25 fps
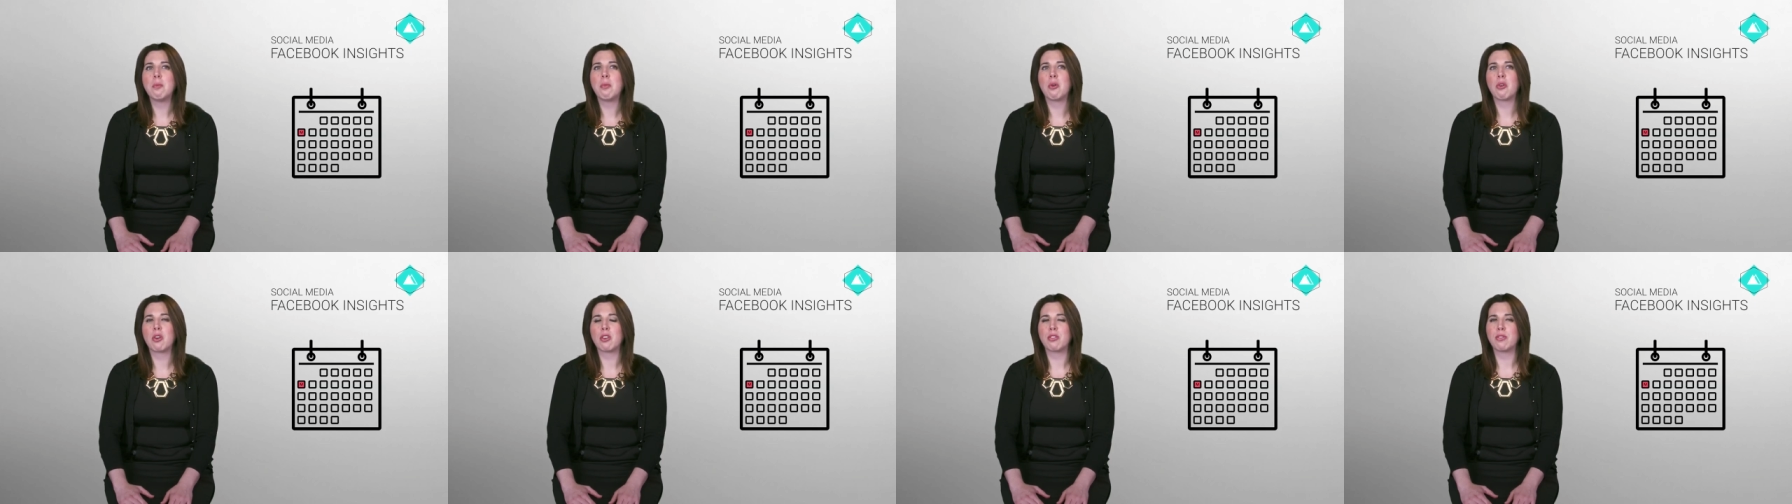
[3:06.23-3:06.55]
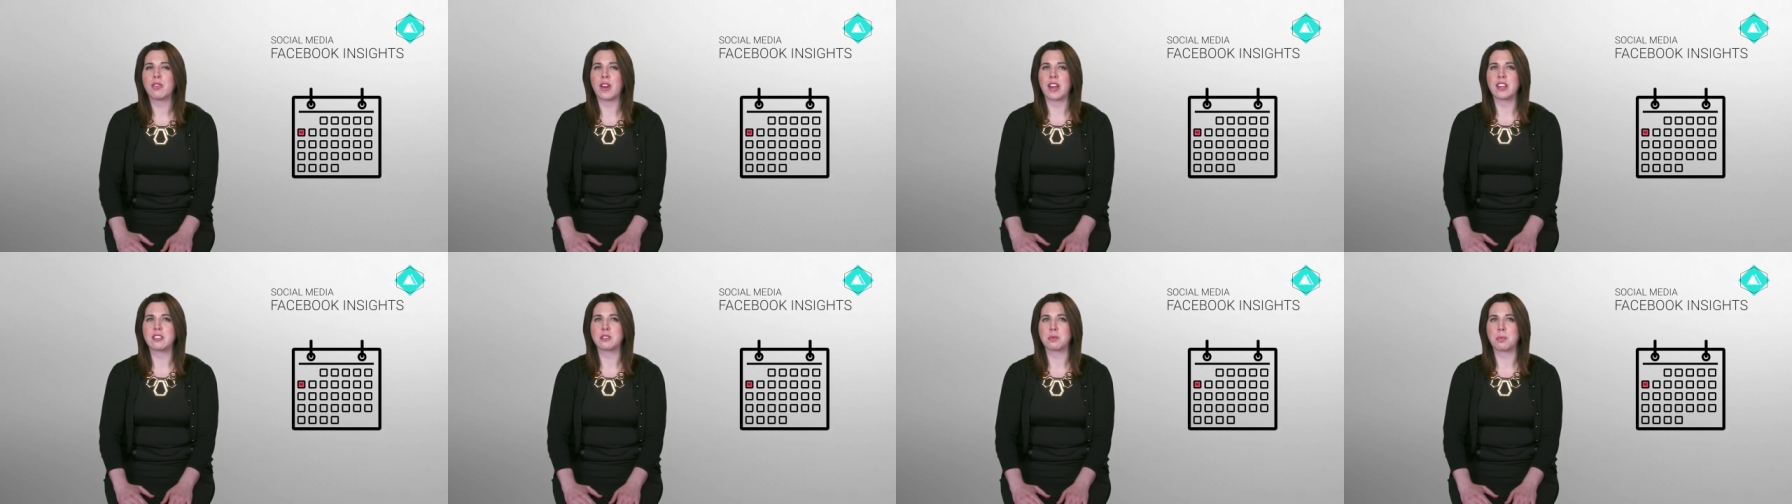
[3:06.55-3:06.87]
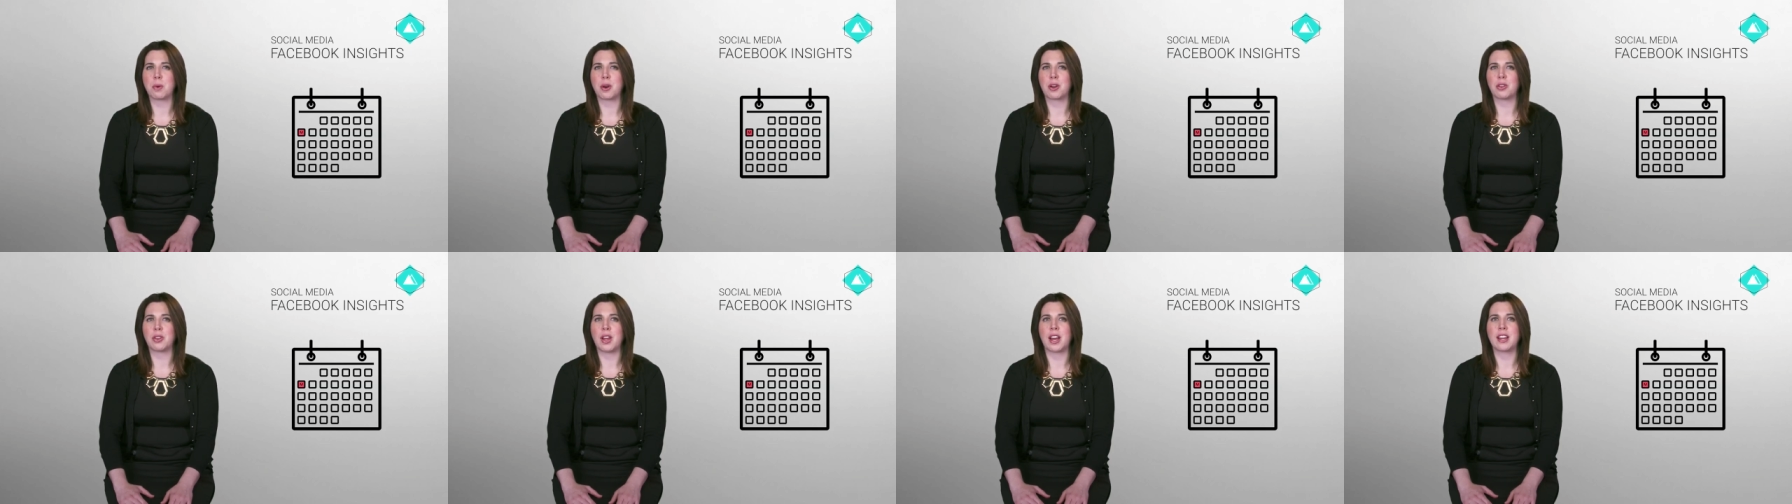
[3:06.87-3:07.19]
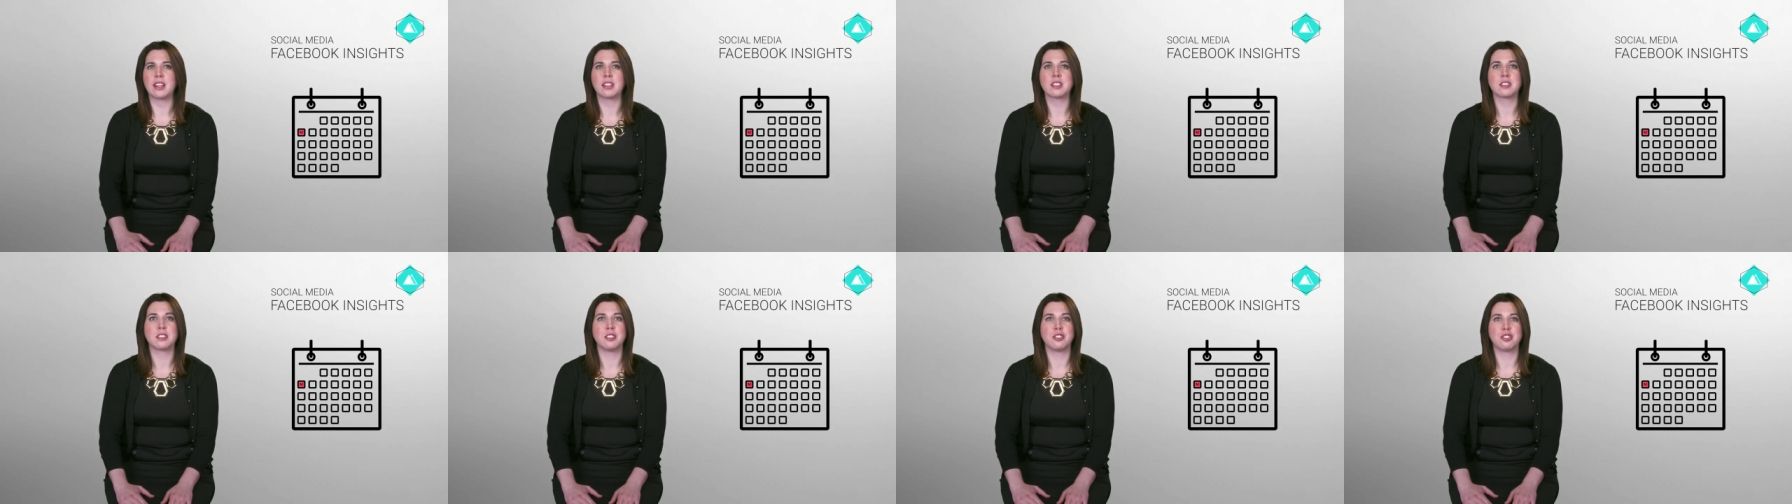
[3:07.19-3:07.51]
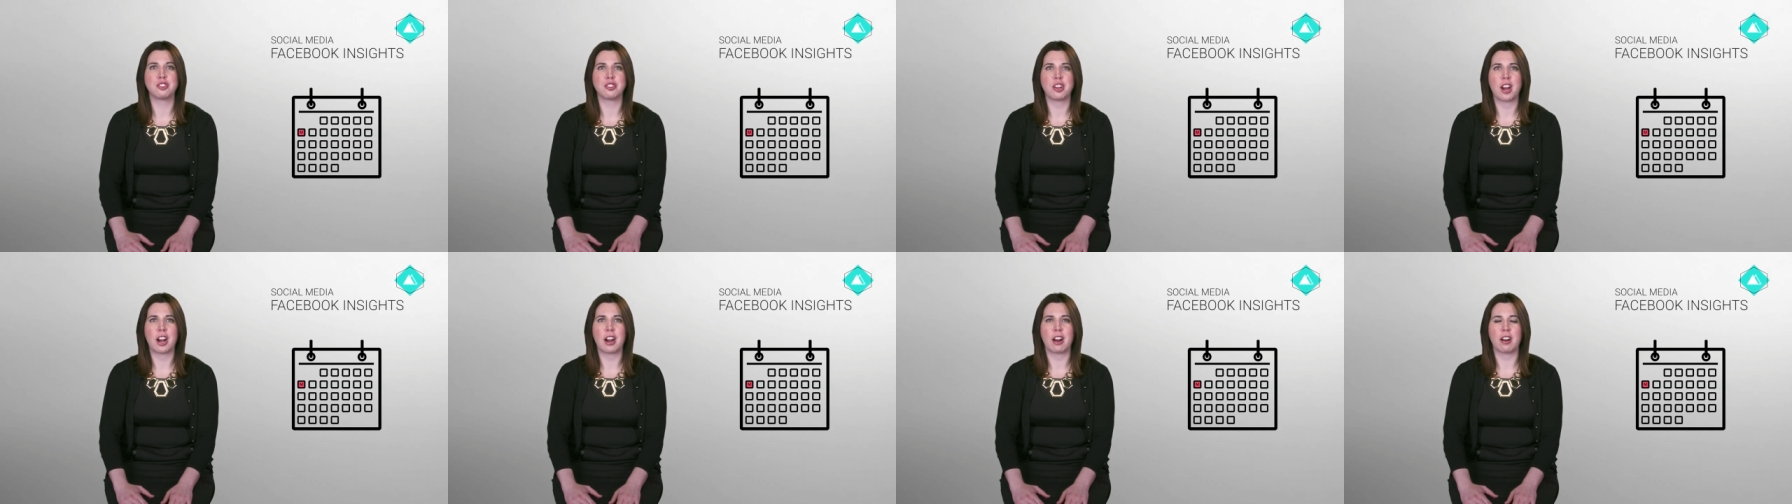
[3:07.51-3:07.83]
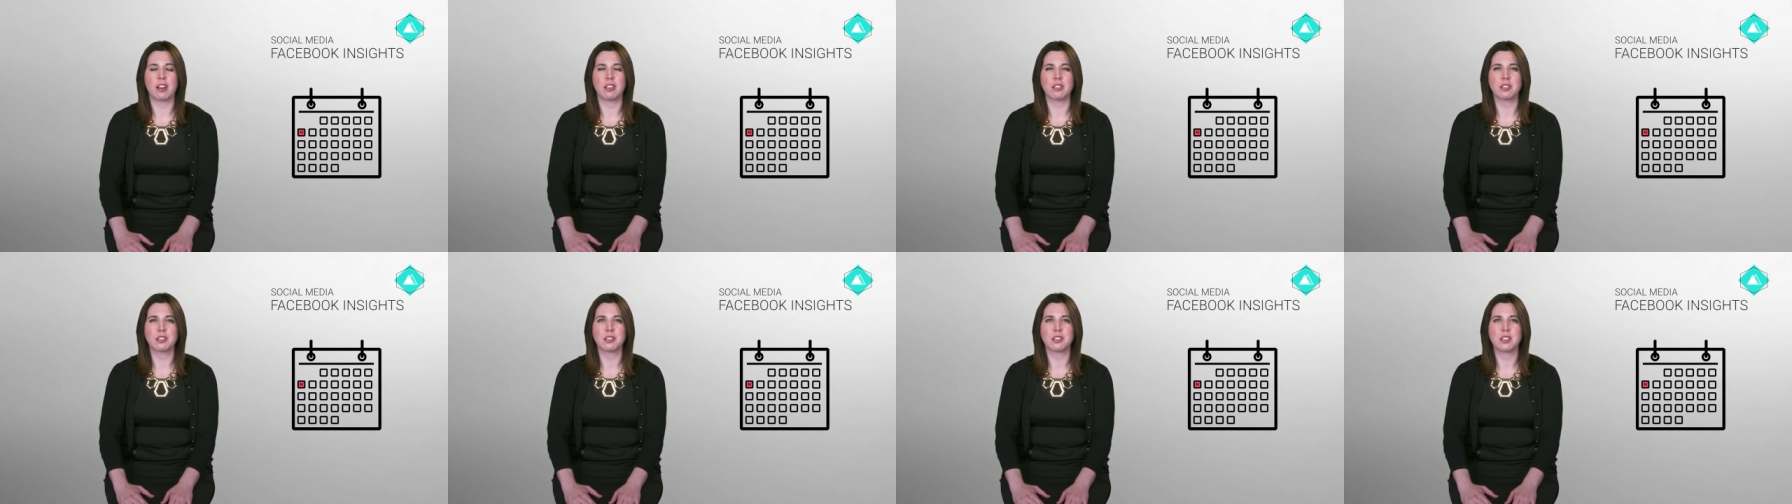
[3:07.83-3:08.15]
more Facebook likes and
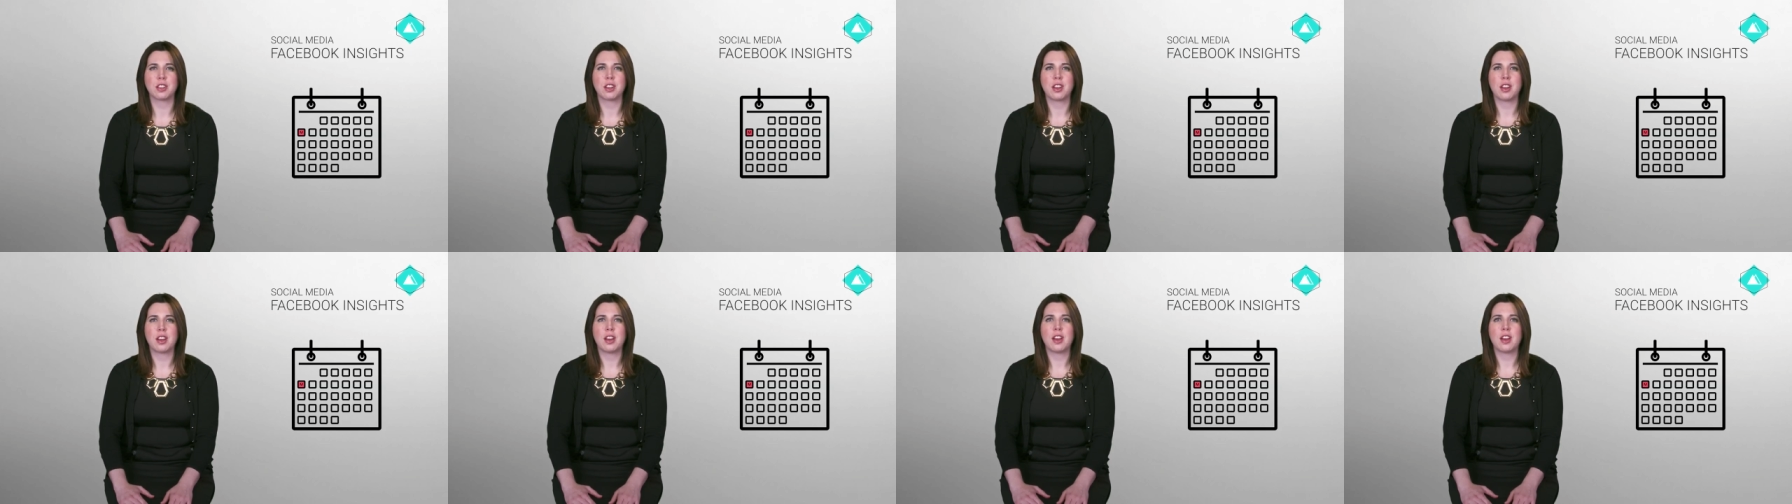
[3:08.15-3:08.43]
shares.